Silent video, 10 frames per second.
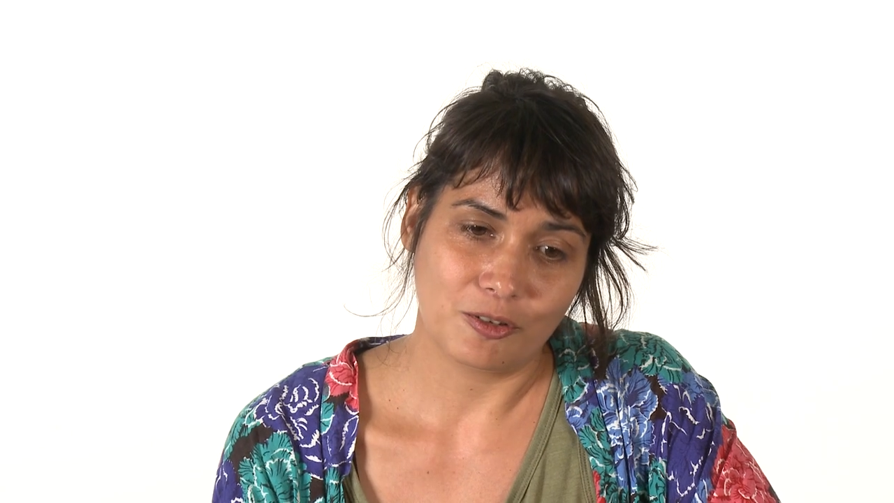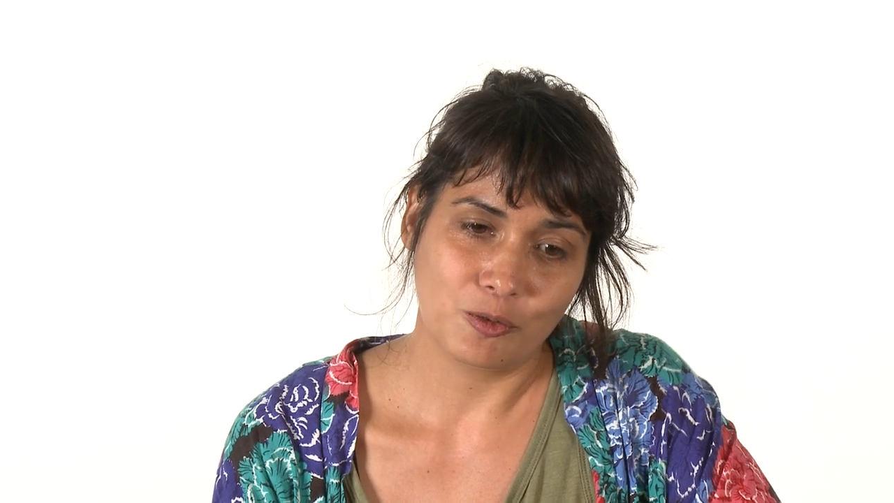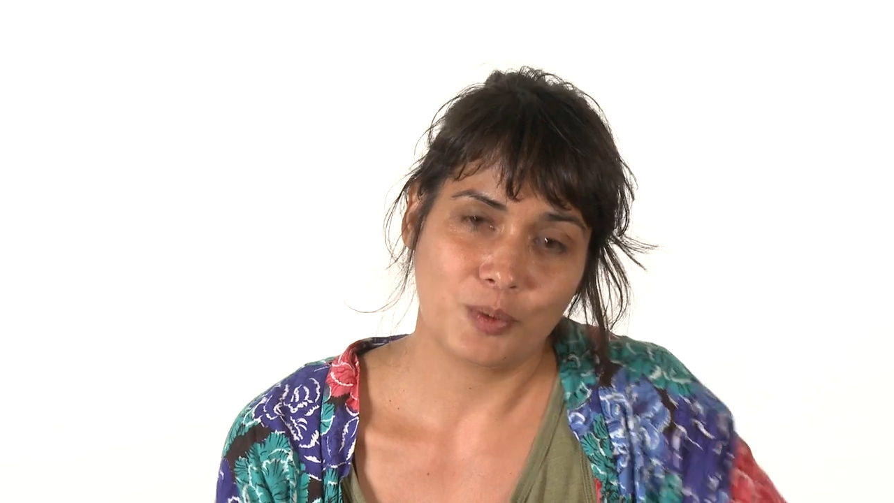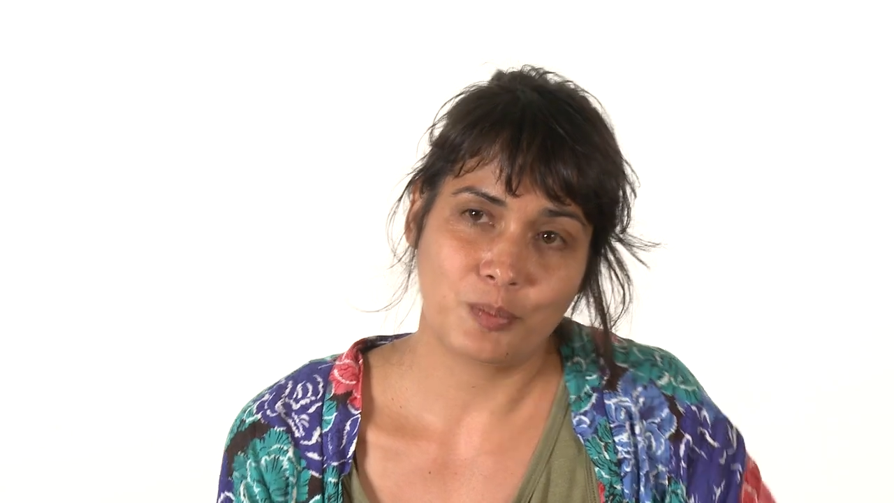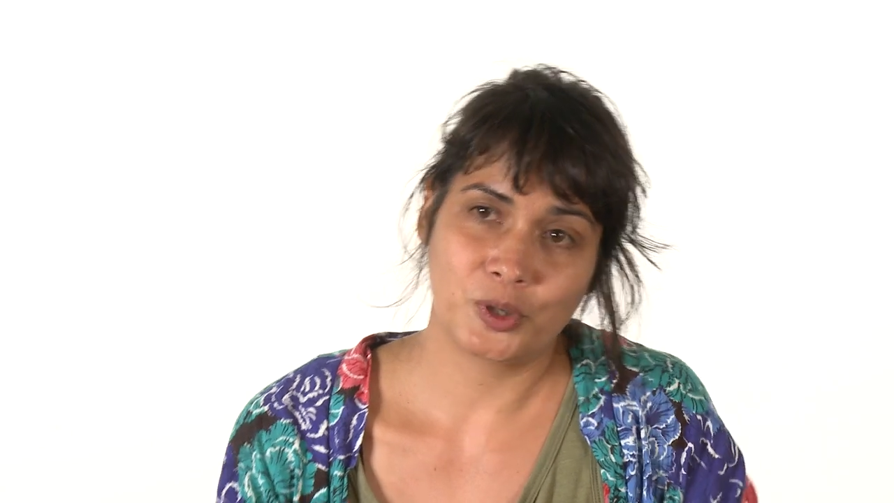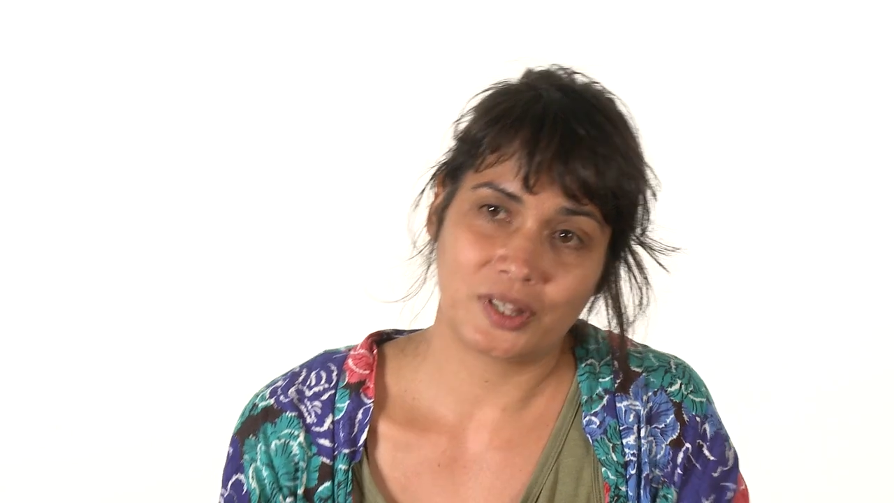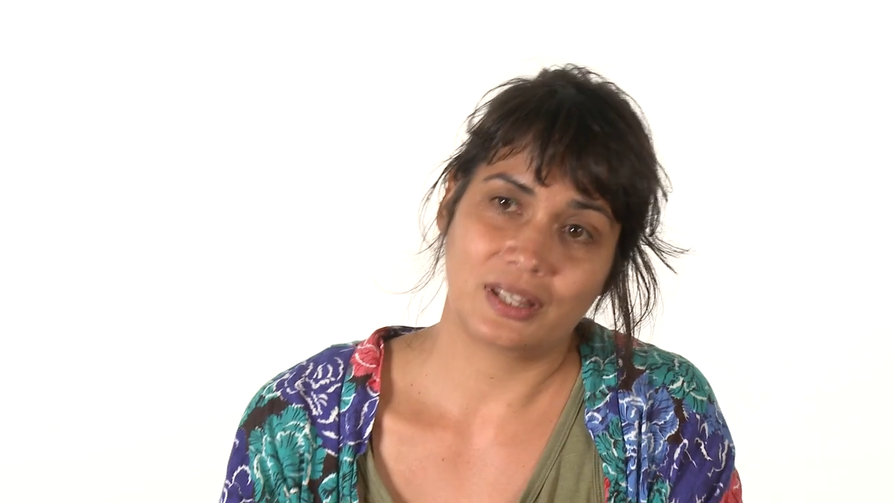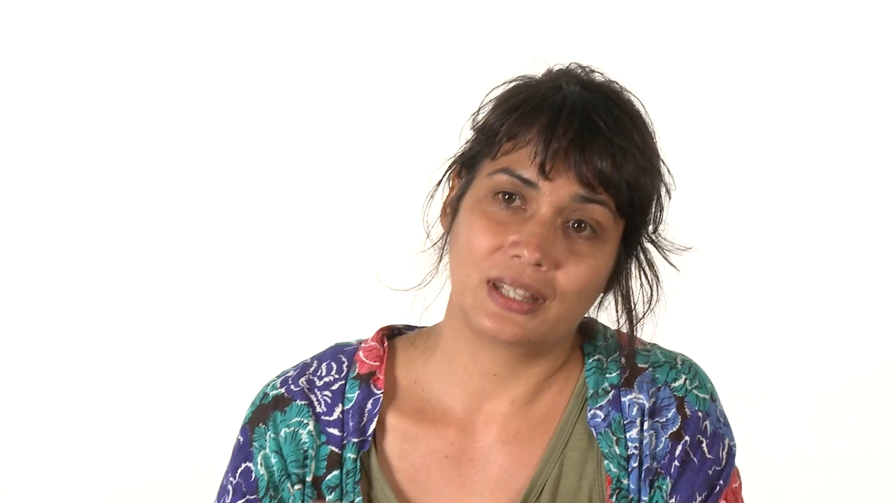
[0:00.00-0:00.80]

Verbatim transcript: we put